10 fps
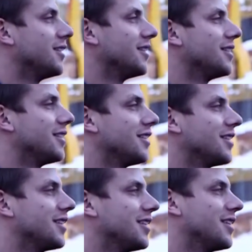
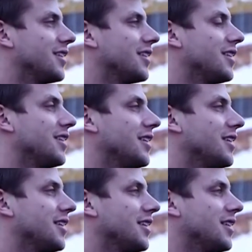
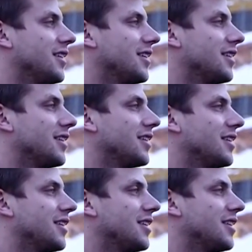
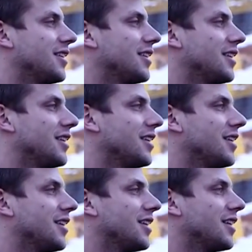
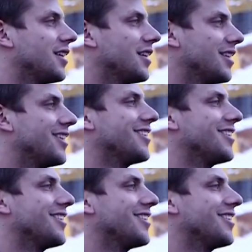[no speech]